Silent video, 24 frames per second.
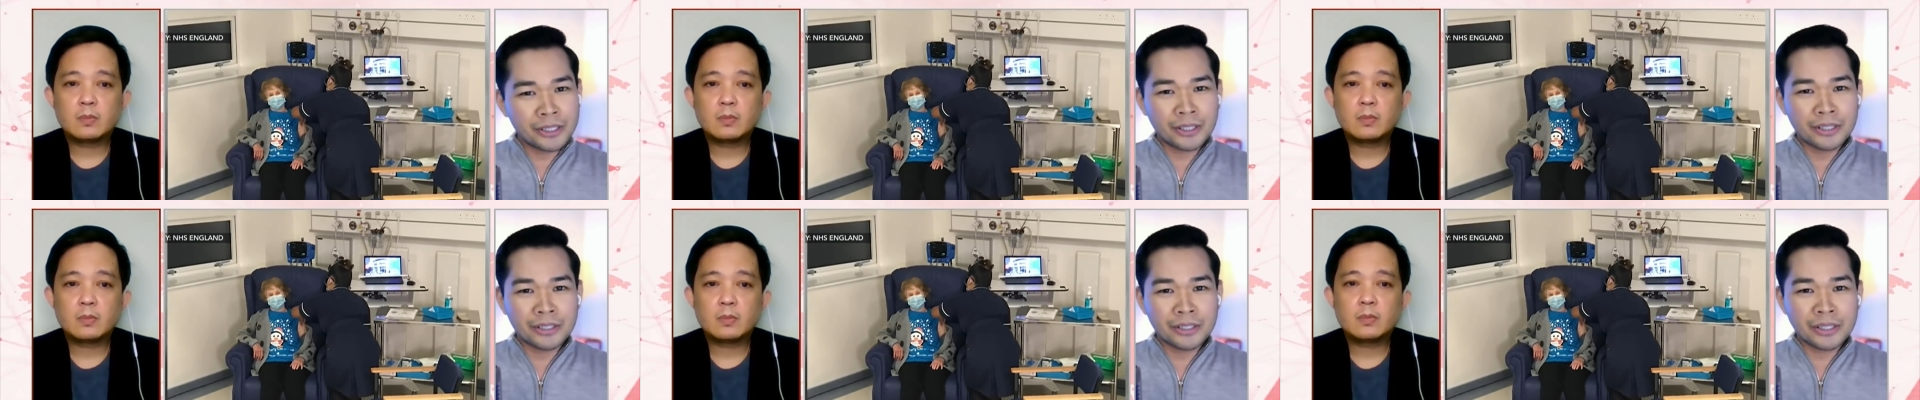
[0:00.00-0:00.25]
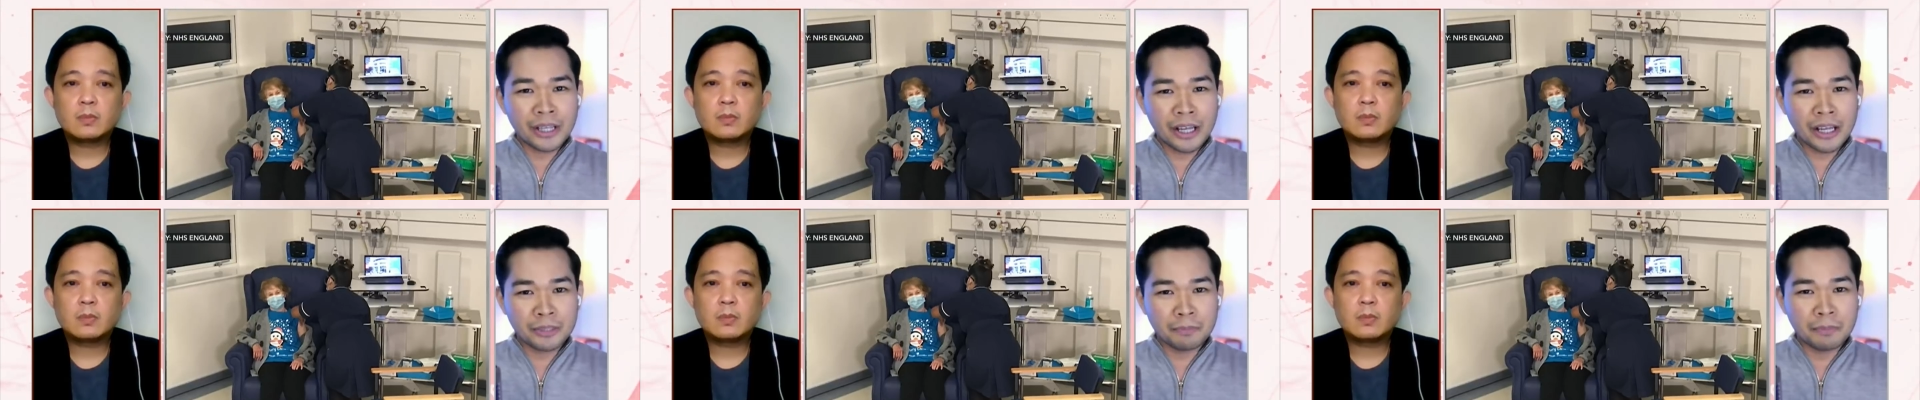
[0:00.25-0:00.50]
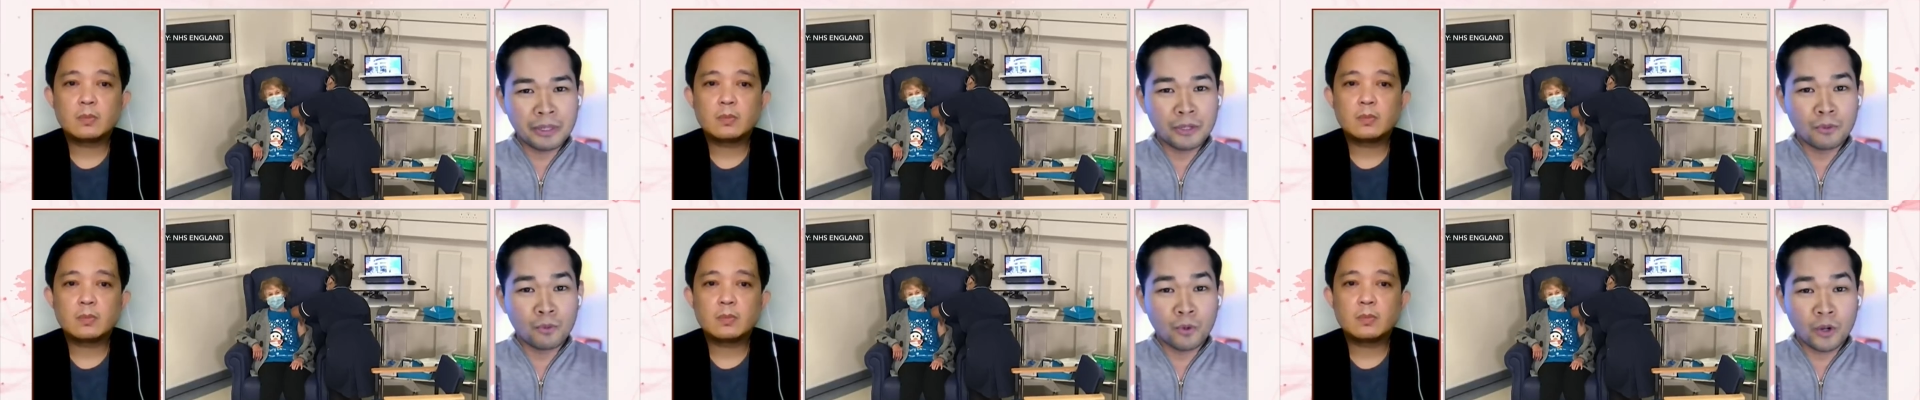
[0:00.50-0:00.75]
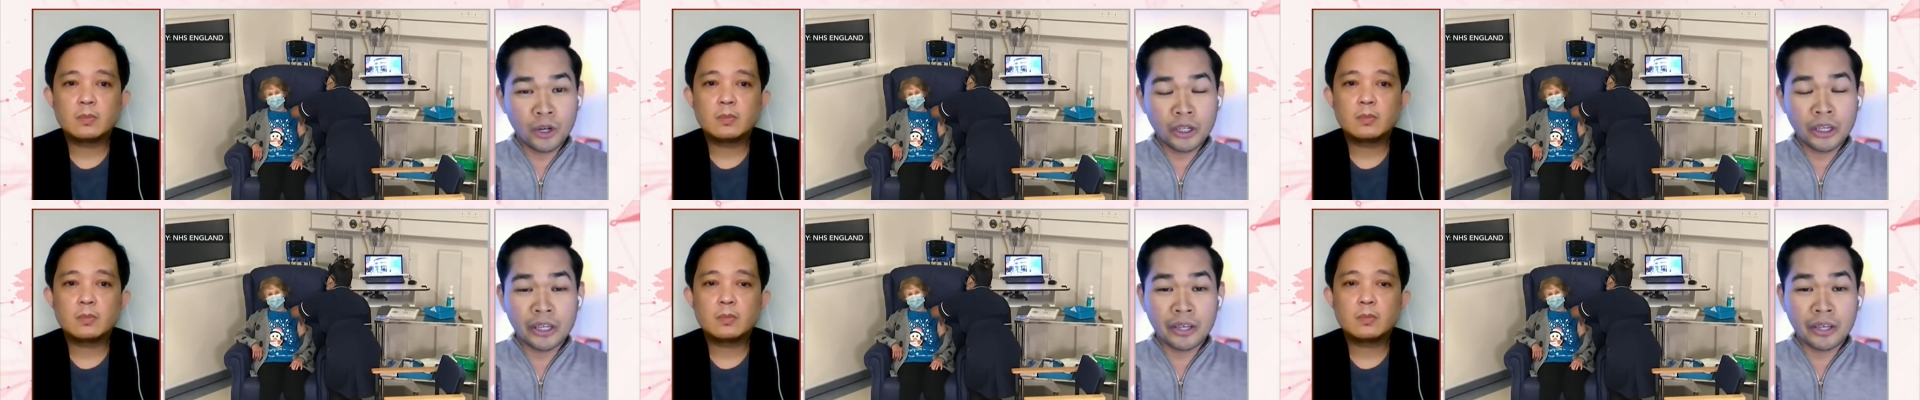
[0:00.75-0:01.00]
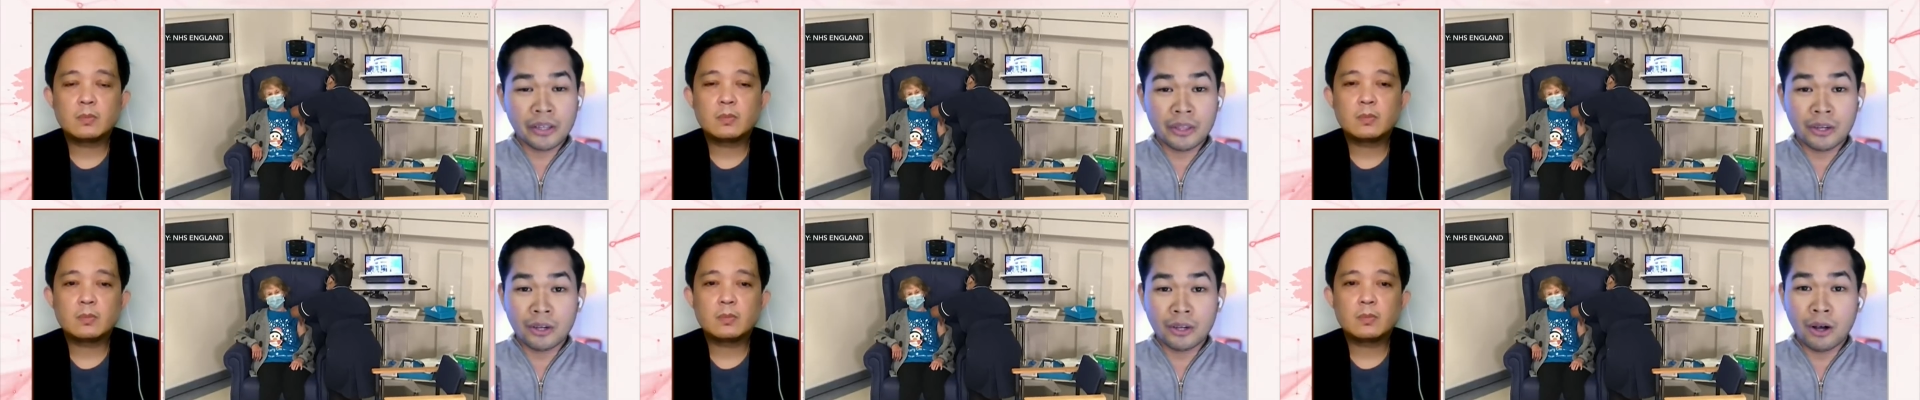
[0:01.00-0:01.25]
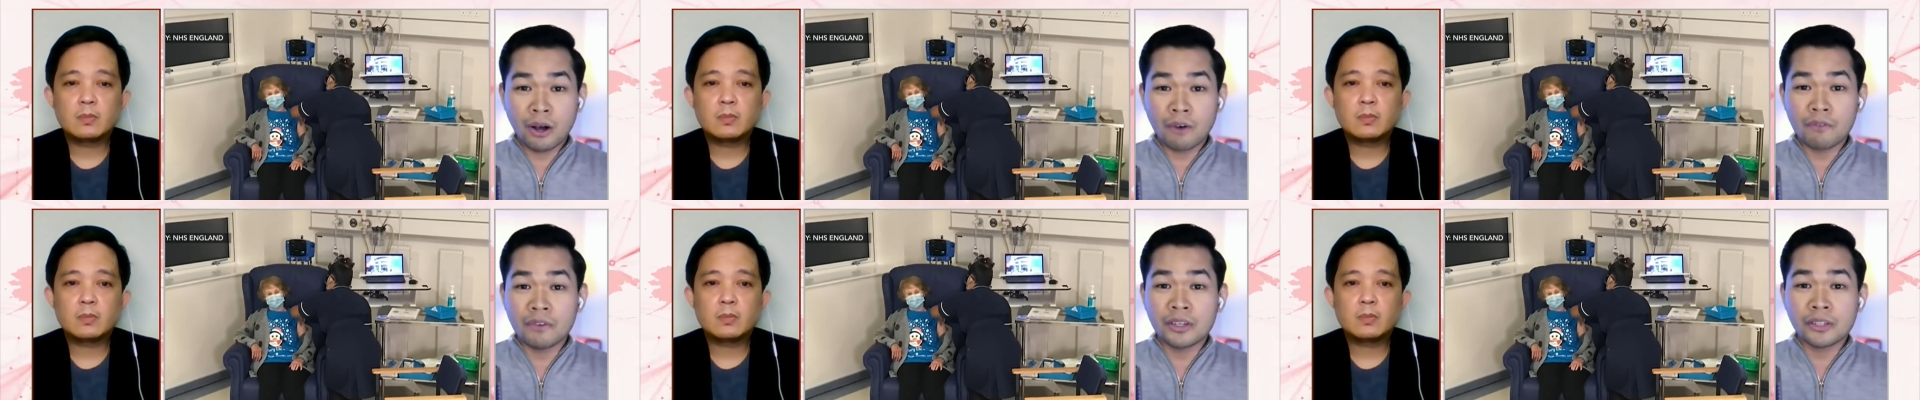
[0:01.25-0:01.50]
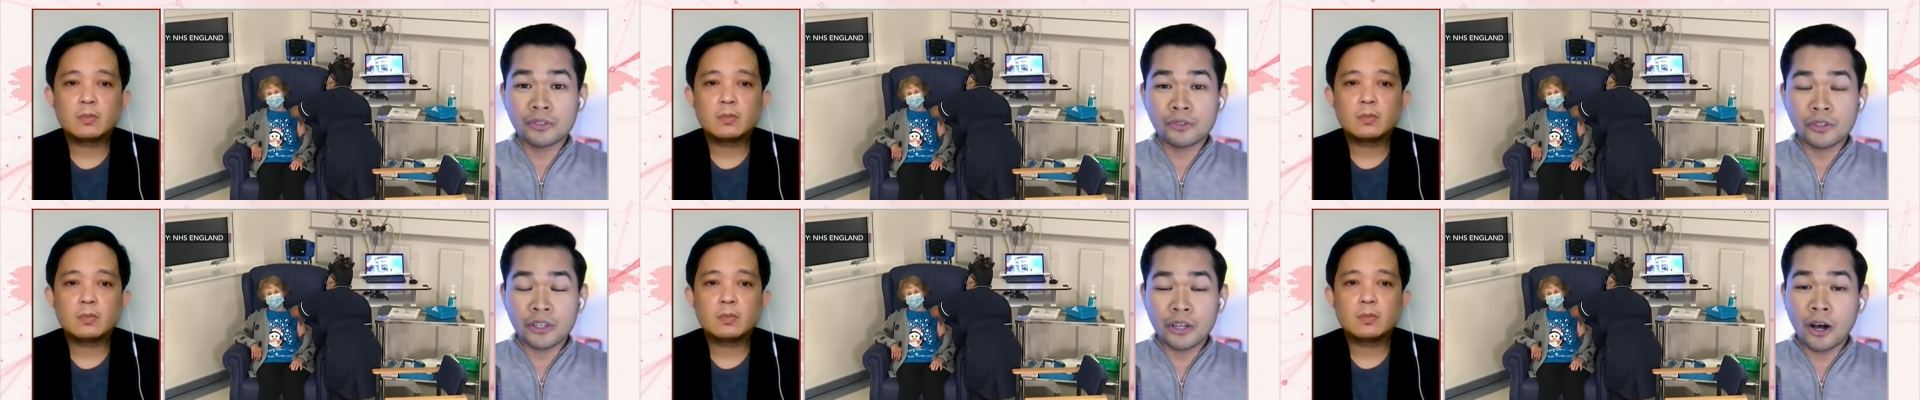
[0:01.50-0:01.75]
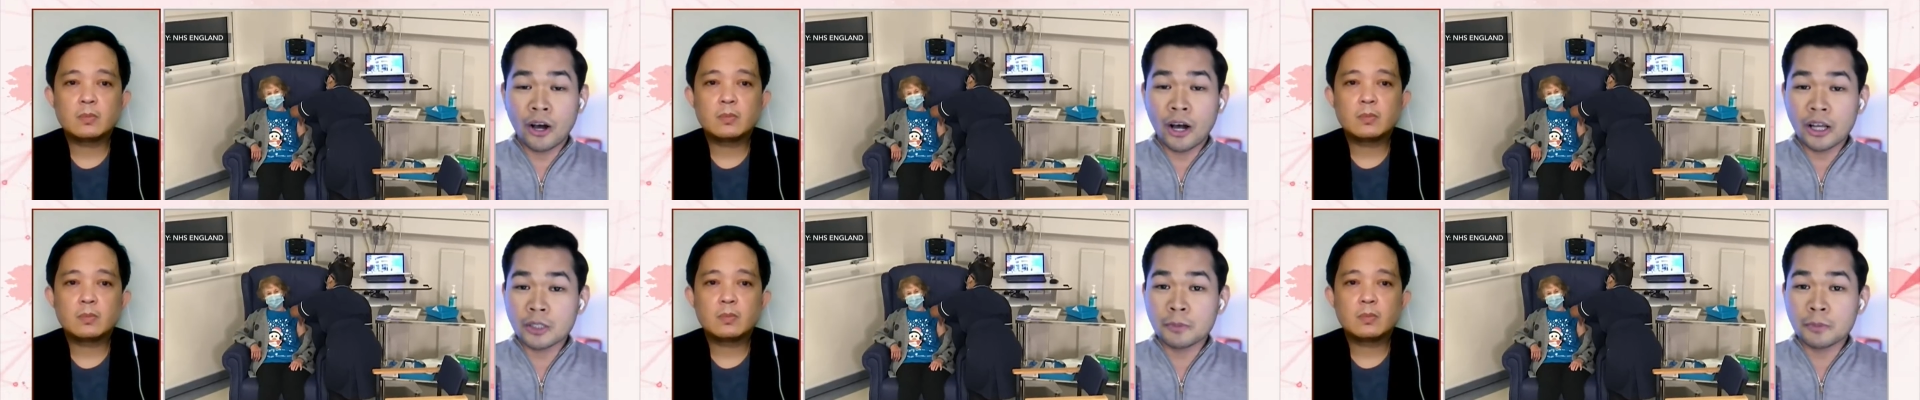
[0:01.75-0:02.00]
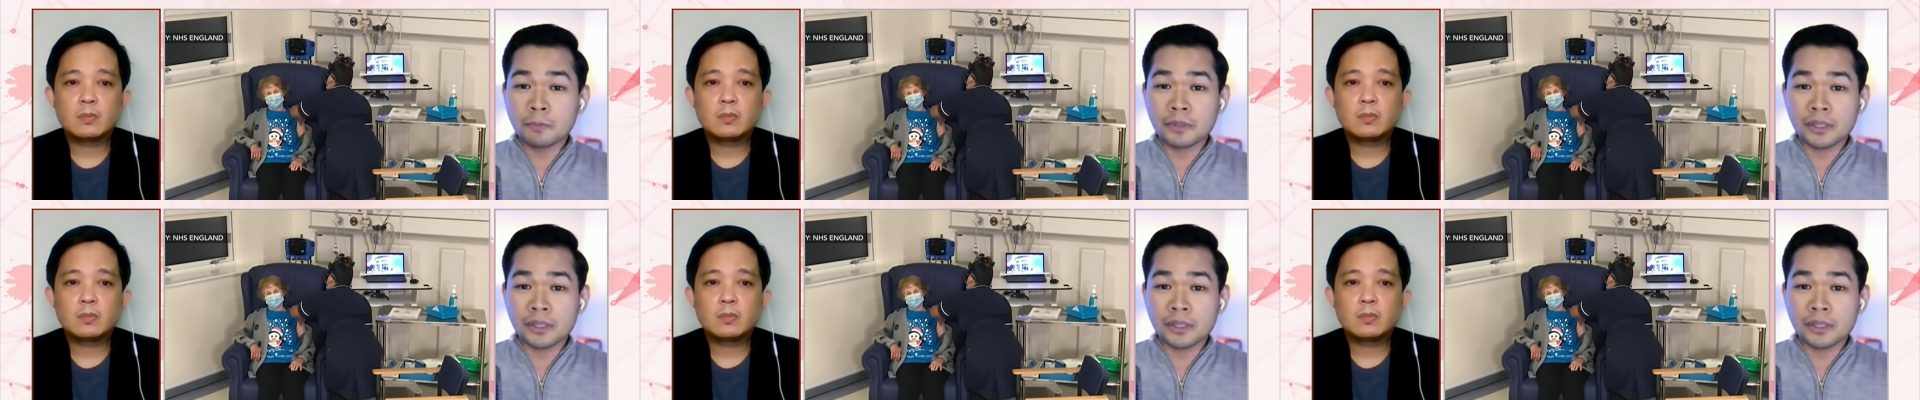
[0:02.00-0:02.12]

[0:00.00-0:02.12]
Speaker 1: has been working at the Coventry Hospital